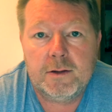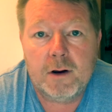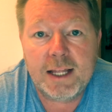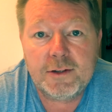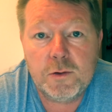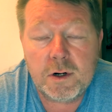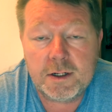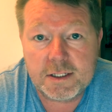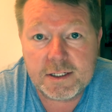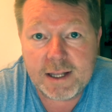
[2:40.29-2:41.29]
To let you
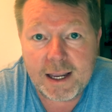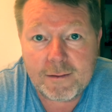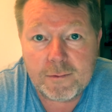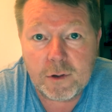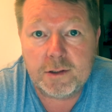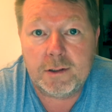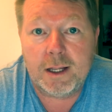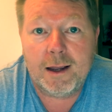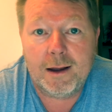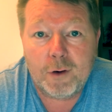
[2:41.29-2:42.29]
understand
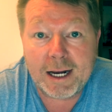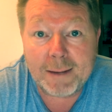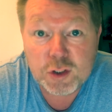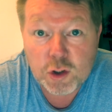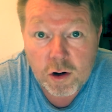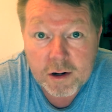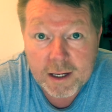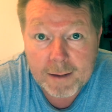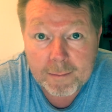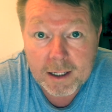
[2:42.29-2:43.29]
what I'm
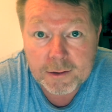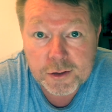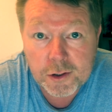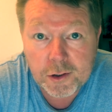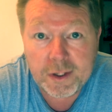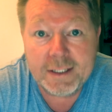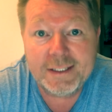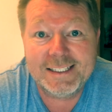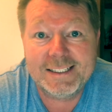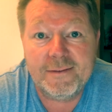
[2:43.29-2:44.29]
talking about during
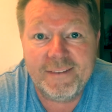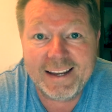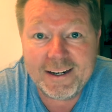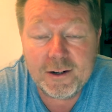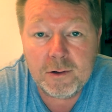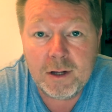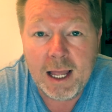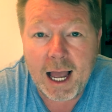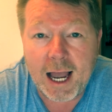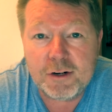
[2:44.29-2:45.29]
this video,
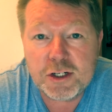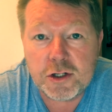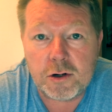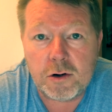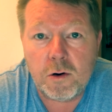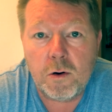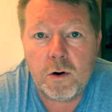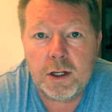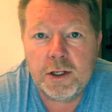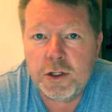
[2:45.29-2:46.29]
I will
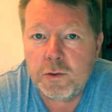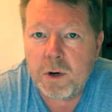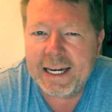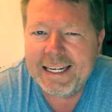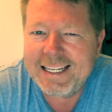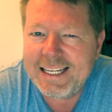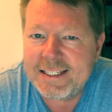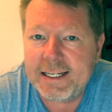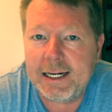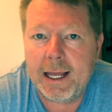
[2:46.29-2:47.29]
show you an
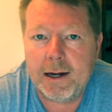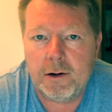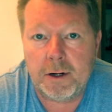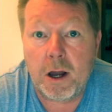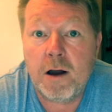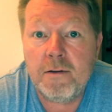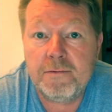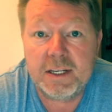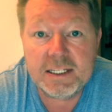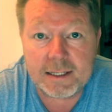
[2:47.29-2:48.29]
easy layout of
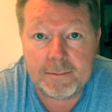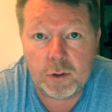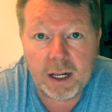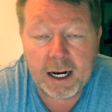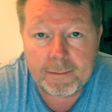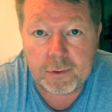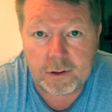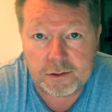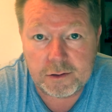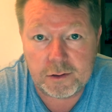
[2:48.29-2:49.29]
Istanbul
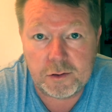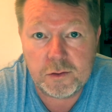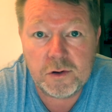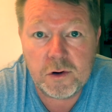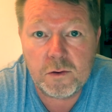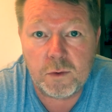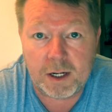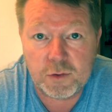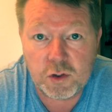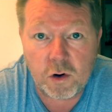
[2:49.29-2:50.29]
Airport so you know what
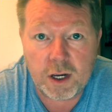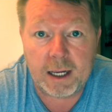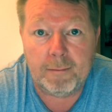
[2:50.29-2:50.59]
I'm talking